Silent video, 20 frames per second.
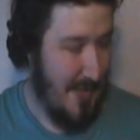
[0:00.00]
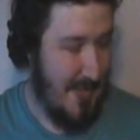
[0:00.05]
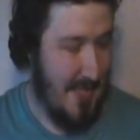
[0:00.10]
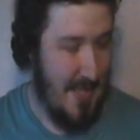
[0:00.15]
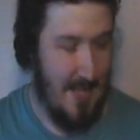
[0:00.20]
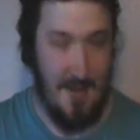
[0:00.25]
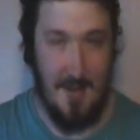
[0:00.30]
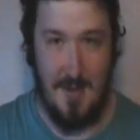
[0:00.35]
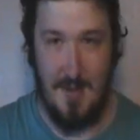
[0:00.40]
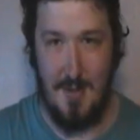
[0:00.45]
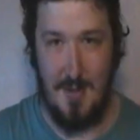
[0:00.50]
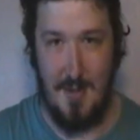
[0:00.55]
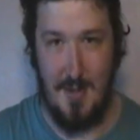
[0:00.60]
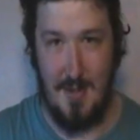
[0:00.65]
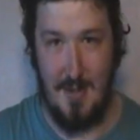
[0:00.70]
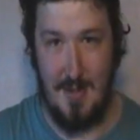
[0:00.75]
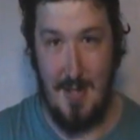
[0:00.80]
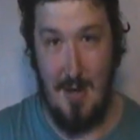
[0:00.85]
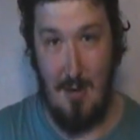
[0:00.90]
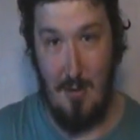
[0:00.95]
said
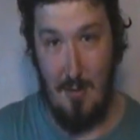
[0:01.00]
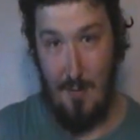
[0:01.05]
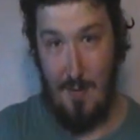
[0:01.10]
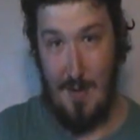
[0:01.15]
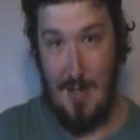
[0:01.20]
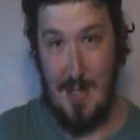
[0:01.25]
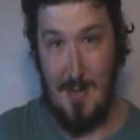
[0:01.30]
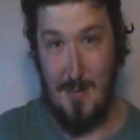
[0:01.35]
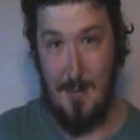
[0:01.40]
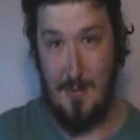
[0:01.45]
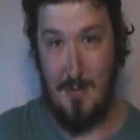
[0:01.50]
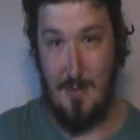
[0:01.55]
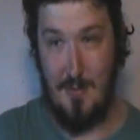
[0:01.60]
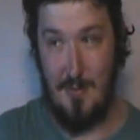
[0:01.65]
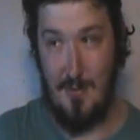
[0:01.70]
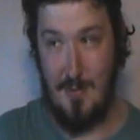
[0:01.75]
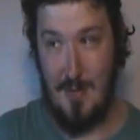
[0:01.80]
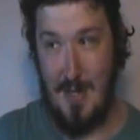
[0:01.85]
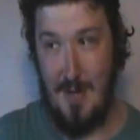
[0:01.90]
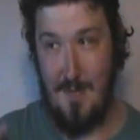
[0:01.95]
that they're
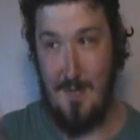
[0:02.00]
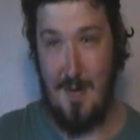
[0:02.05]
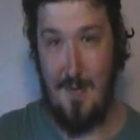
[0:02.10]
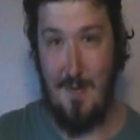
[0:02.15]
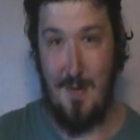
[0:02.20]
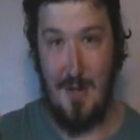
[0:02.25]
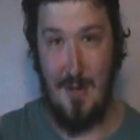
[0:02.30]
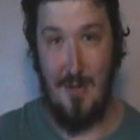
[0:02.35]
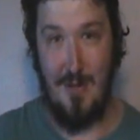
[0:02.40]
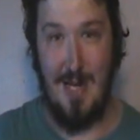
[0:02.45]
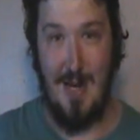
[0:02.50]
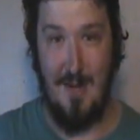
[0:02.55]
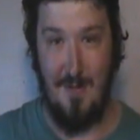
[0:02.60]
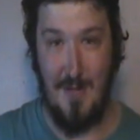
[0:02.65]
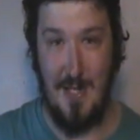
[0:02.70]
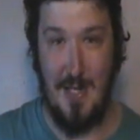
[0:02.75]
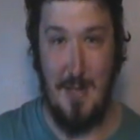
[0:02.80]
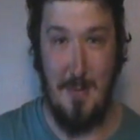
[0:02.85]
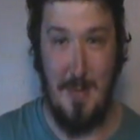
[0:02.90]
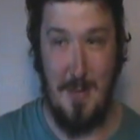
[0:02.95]
available even if you don't have
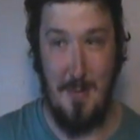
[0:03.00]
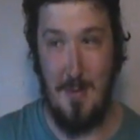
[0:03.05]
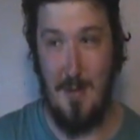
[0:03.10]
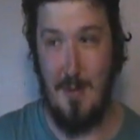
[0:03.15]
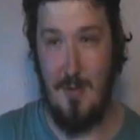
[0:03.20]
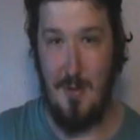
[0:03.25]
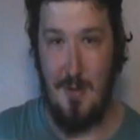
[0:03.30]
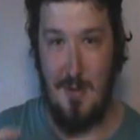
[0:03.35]
the amiibo.